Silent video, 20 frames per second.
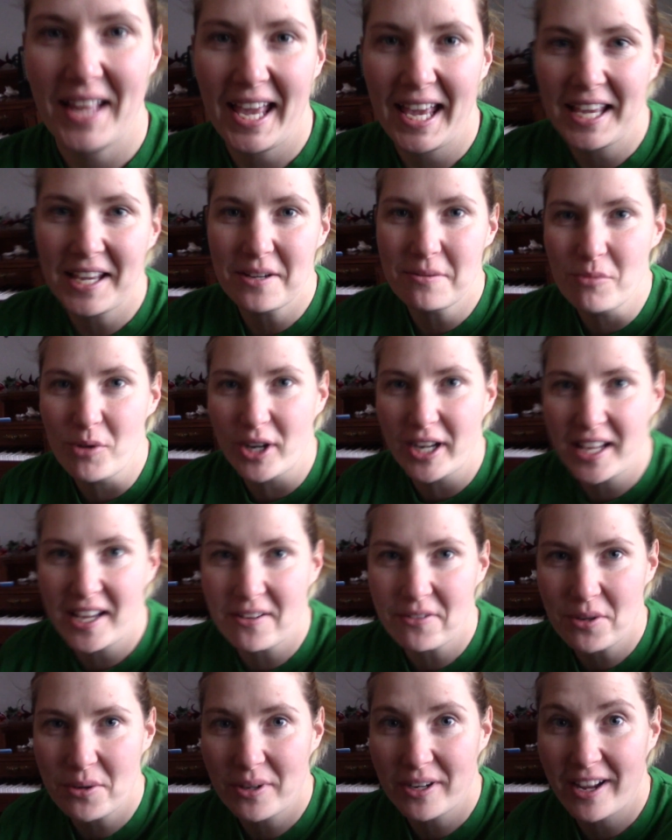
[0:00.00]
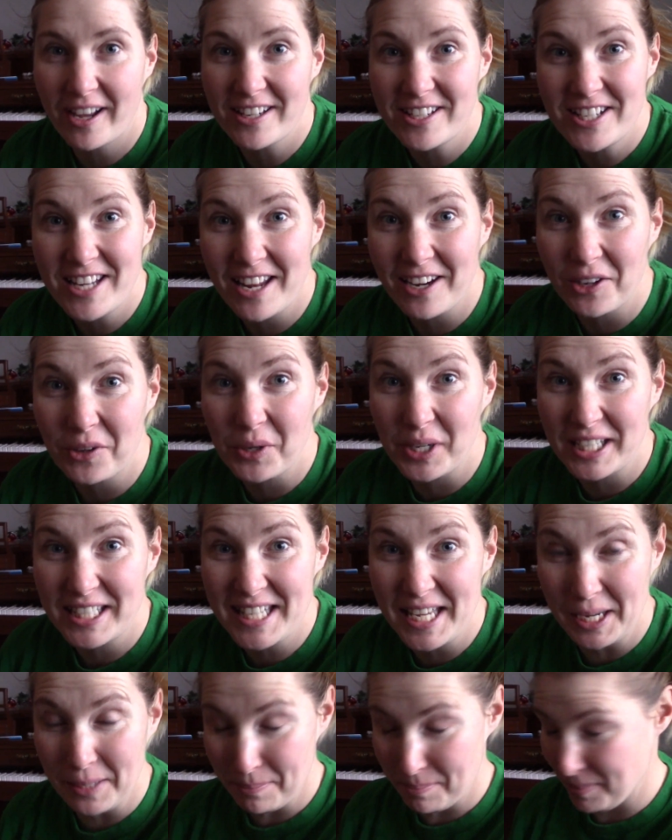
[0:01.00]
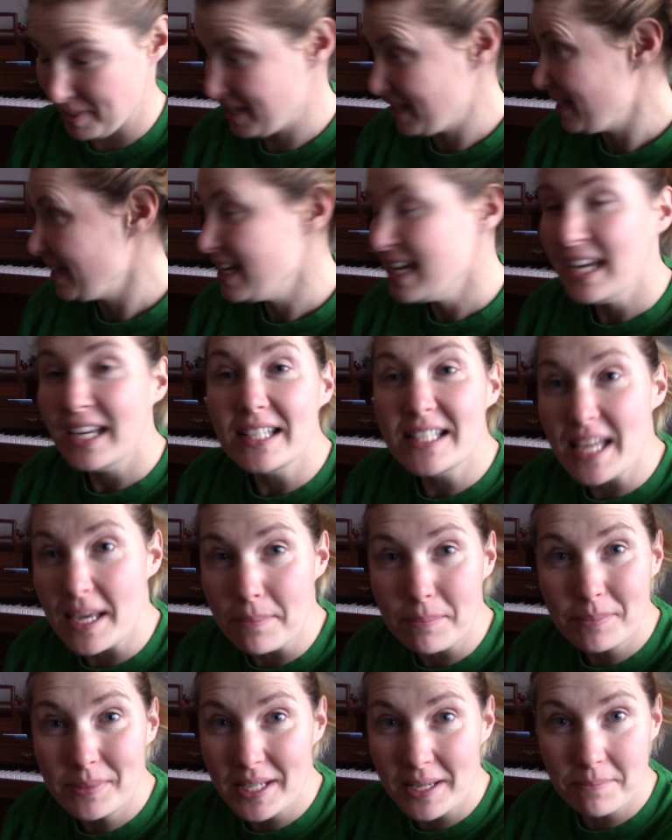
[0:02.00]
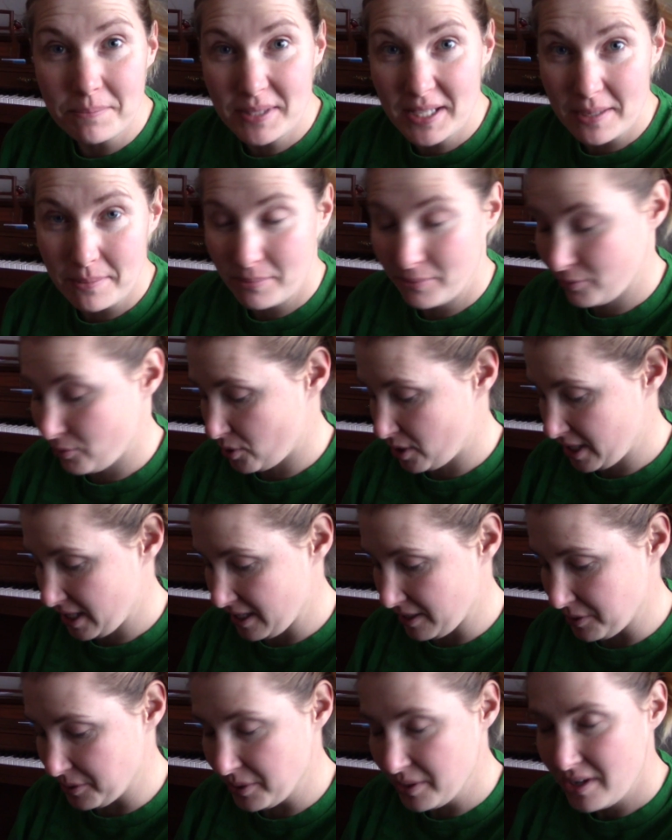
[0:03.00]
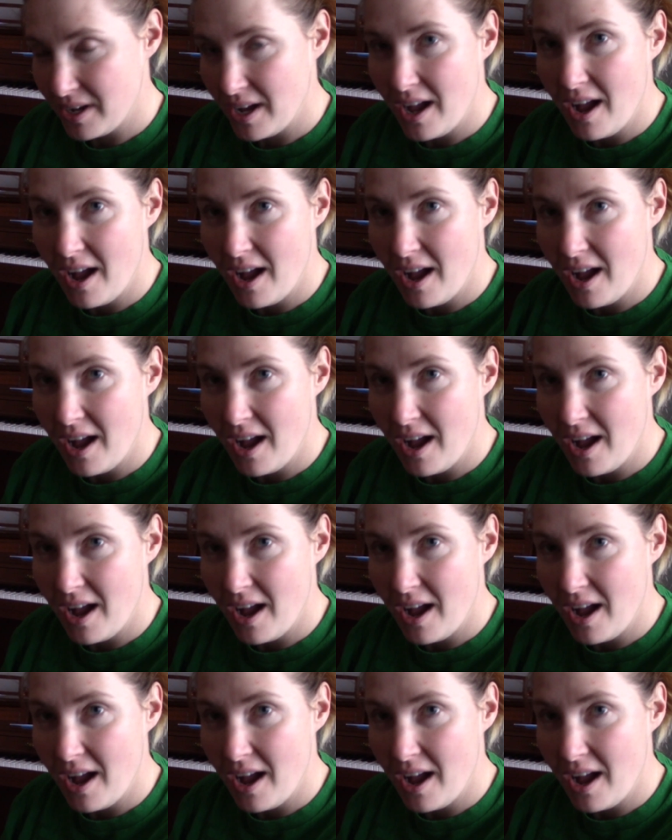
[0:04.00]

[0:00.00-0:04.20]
Hey, good morning everyone. I just had a quick tip for you.